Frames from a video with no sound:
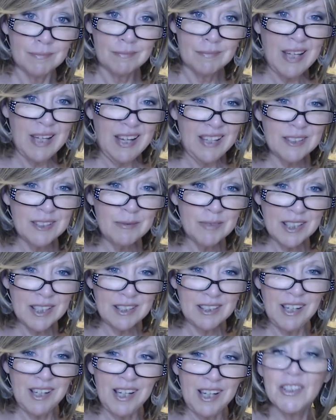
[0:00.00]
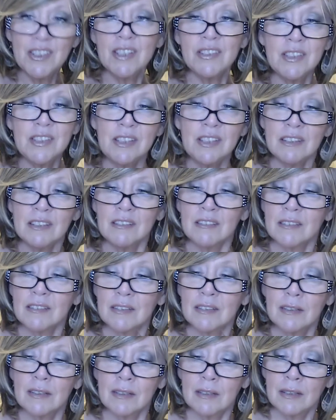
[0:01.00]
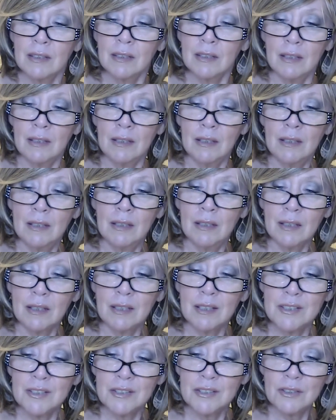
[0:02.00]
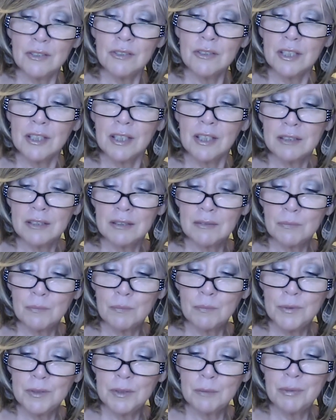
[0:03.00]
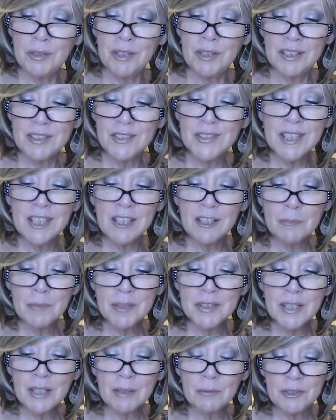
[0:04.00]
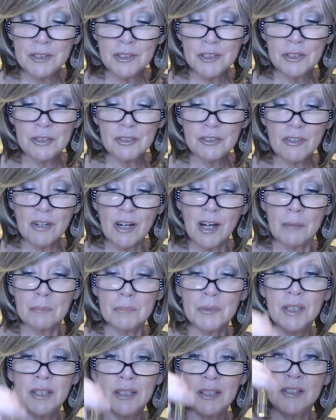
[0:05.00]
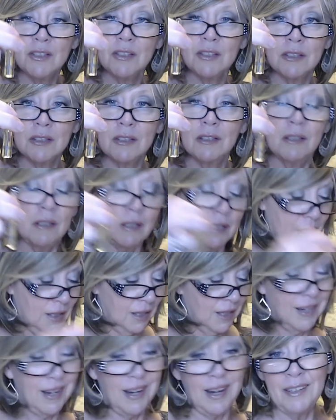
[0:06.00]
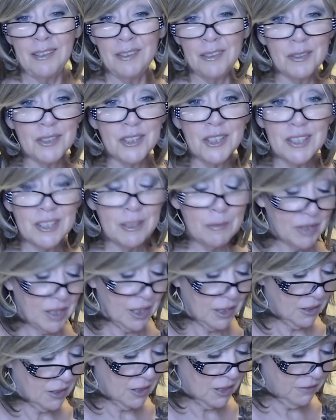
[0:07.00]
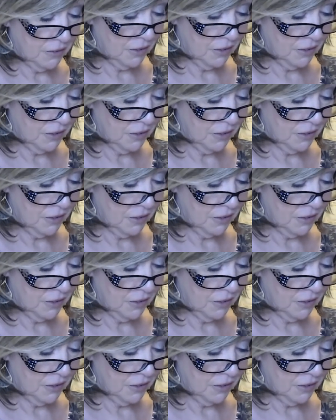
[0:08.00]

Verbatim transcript: it seems like a lot, doesn't it? Because usually you, when you put on a serum, it's like one or two drops, and this, I don't know, it just seems like an awful